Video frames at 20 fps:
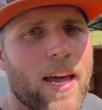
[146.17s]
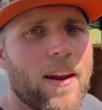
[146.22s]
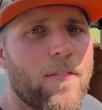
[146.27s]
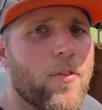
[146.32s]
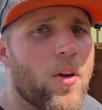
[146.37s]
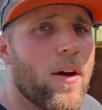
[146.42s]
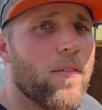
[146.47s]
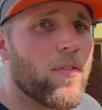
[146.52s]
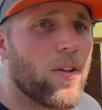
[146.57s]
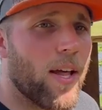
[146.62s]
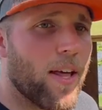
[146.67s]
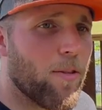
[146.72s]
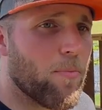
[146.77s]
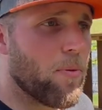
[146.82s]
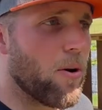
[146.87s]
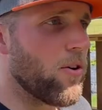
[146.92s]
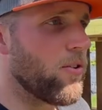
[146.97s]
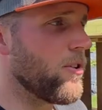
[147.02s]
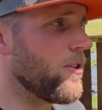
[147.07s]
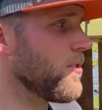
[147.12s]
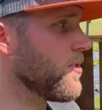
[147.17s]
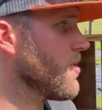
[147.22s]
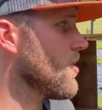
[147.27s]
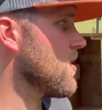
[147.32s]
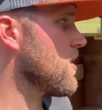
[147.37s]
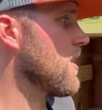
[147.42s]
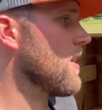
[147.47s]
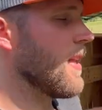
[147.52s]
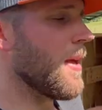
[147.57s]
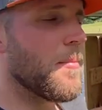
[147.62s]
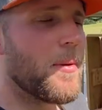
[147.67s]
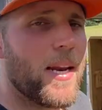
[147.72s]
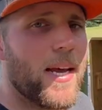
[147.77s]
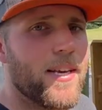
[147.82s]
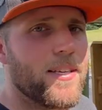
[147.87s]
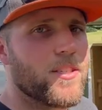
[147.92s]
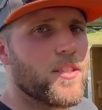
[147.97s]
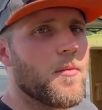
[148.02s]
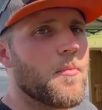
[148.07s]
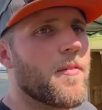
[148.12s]
And if you have less produce, just
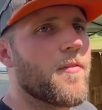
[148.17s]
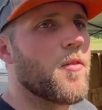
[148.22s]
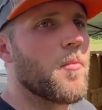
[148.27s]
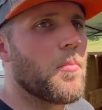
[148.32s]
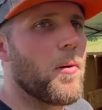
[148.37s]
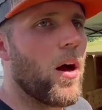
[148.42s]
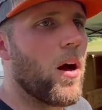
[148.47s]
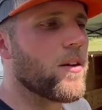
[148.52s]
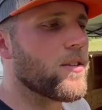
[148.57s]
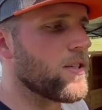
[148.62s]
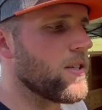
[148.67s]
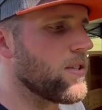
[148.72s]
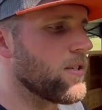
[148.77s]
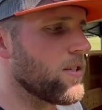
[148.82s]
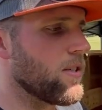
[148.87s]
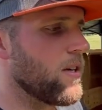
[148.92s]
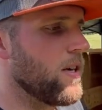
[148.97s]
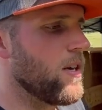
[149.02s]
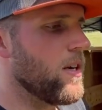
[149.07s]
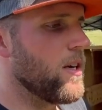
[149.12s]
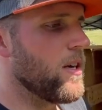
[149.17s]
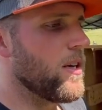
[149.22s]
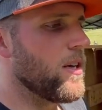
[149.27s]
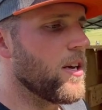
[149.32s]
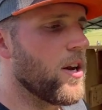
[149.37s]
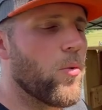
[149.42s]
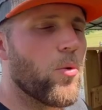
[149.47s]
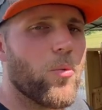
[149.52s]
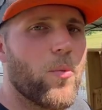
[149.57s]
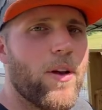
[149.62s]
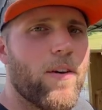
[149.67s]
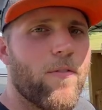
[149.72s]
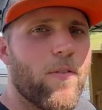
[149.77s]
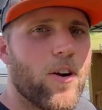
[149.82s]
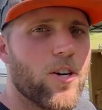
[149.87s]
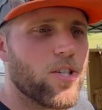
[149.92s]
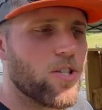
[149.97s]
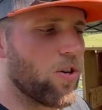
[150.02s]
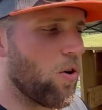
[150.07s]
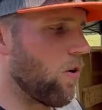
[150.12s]
eliminate some of the boxes. You know, when we
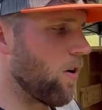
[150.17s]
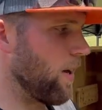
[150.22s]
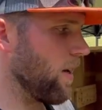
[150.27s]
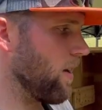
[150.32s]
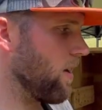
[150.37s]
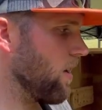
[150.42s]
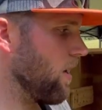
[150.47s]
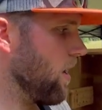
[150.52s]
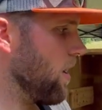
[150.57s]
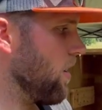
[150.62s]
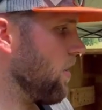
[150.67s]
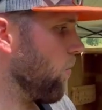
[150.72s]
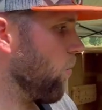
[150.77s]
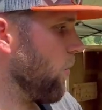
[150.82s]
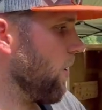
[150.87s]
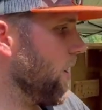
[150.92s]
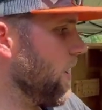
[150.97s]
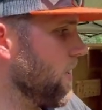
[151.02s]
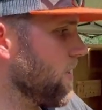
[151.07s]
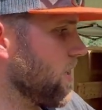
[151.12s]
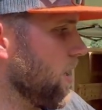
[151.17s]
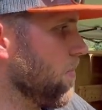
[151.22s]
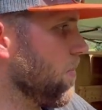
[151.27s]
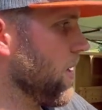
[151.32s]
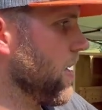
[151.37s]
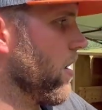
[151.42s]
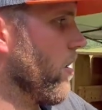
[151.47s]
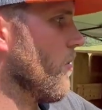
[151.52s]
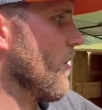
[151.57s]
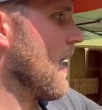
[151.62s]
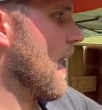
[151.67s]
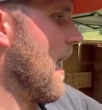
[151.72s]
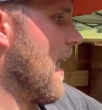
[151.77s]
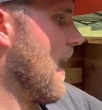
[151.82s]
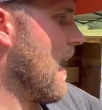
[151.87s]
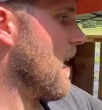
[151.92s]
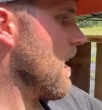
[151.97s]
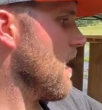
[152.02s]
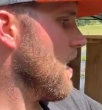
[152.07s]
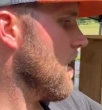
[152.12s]
first started, we simply only
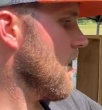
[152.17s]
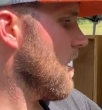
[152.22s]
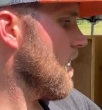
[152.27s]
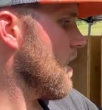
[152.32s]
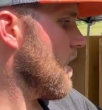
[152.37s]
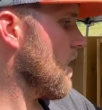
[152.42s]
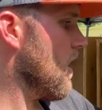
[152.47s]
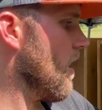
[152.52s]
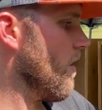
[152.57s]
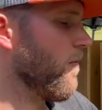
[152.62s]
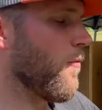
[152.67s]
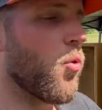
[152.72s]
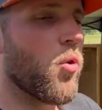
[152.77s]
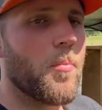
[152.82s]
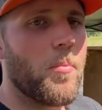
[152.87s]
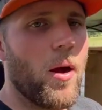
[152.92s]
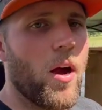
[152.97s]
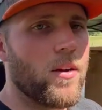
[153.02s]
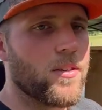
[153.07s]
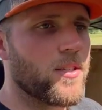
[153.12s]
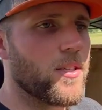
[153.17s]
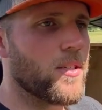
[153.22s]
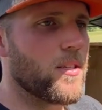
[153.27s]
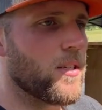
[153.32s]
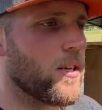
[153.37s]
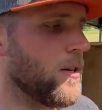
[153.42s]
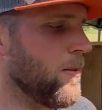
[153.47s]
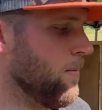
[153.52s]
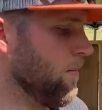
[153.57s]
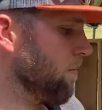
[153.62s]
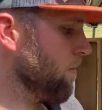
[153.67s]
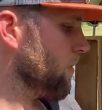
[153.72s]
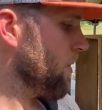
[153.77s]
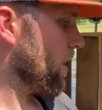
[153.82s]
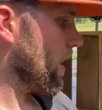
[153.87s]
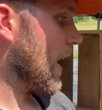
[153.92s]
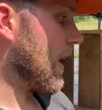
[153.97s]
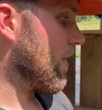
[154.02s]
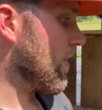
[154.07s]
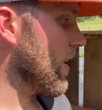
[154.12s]
had uh, four boxes
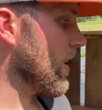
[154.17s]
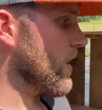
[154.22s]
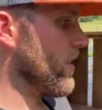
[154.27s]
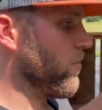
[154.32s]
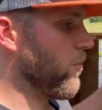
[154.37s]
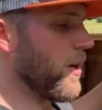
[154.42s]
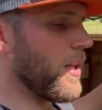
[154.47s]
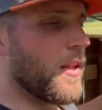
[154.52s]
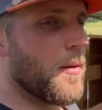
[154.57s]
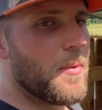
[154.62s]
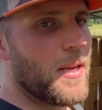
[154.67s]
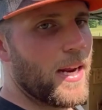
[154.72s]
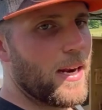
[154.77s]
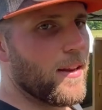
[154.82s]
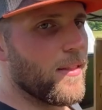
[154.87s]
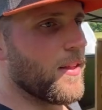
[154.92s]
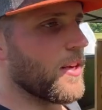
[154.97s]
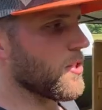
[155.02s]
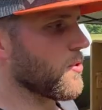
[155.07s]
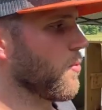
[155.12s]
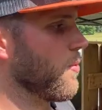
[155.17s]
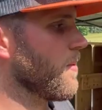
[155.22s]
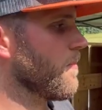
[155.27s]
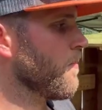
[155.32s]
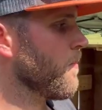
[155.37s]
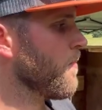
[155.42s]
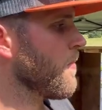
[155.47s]
like this. We eliminated this one,